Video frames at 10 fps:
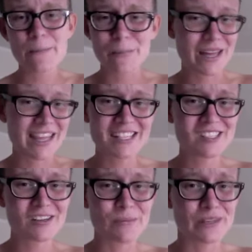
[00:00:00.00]
but that's
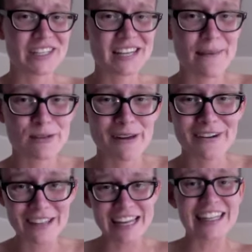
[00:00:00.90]
still a million times
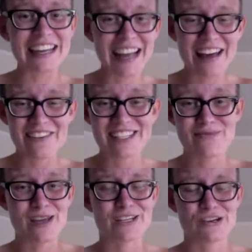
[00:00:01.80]
better than like having to
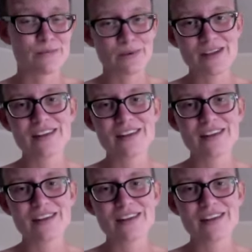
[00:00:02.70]
make a trip